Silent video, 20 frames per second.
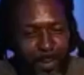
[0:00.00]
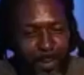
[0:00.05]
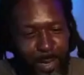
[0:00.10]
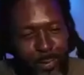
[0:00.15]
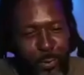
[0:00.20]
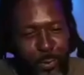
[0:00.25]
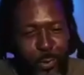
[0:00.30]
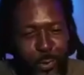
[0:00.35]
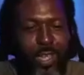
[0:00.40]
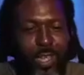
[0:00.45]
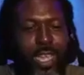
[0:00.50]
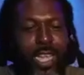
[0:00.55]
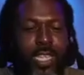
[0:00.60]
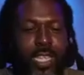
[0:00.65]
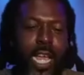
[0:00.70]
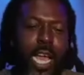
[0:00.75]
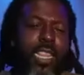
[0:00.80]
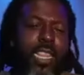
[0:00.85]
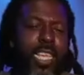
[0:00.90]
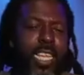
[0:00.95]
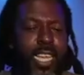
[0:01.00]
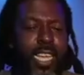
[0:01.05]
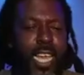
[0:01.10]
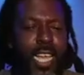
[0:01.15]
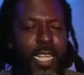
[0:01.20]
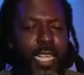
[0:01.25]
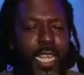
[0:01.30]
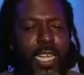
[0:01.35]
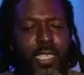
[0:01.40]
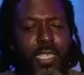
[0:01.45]
if you, I think
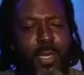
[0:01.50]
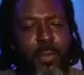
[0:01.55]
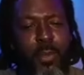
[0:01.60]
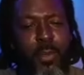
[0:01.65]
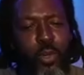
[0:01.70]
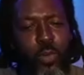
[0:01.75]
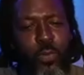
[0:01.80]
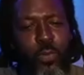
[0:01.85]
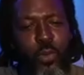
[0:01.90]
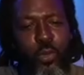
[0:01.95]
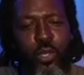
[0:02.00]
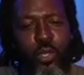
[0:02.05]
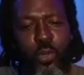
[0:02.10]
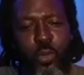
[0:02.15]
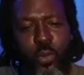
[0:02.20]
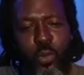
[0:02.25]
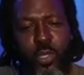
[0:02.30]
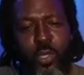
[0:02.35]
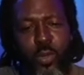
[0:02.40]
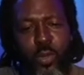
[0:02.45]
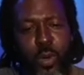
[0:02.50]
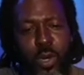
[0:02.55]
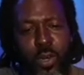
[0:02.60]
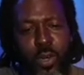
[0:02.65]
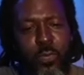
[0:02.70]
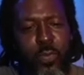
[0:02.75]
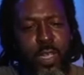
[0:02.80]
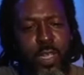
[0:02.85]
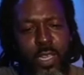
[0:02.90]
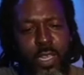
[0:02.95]
it has something to do if you choose the word
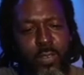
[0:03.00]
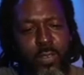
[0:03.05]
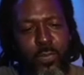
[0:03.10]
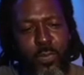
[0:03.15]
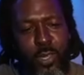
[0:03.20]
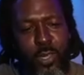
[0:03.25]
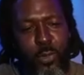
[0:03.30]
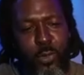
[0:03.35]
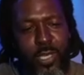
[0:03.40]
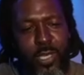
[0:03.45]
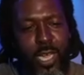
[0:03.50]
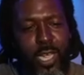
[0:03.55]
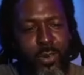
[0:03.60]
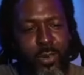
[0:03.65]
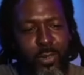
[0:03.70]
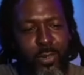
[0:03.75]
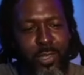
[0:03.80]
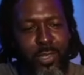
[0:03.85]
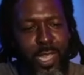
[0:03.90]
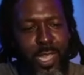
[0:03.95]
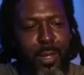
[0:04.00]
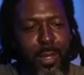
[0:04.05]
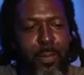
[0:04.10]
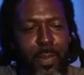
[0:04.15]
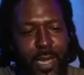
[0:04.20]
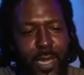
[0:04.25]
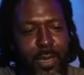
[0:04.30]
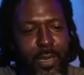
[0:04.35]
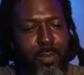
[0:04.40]
villain for your title, that might